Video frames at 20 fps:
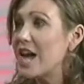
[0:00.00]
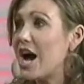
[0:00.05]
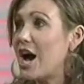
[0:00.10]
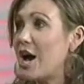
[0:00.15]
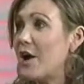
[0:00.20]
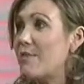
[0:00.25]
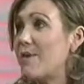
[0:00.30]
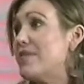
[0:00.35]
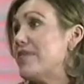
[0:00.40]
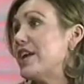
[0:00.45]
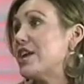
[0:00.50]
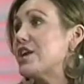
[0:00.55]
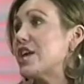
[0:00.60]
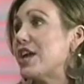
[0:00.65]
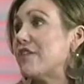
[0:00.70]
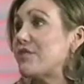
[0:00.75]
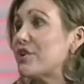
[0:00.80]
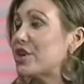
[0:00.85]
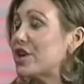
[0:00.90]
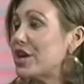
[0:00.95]
And then
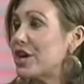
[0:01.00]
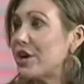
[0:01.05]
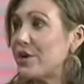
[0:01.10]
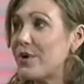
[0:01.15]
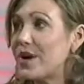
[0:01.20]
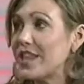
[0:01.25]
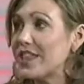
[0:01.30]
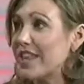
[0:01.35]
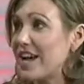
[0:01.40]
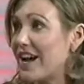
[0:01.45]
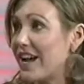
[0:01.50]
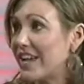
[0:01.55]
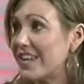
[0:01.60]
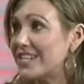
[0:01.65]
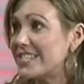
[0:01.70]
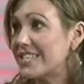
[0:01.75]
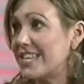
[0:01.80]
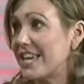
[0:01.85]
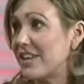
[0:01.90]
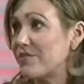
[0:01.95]
if you're gonna go
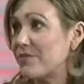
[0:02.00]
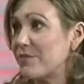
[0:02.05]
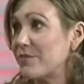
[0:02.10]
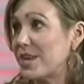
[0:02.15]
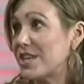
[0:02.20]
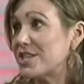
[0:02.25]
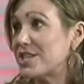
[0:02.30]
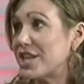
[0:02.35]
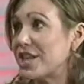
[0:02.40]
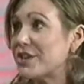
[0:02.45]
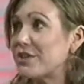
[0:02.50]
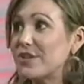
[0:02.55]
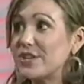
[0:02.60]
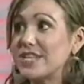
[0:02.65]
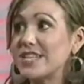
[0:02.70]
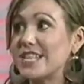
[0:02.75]
online to get information, go to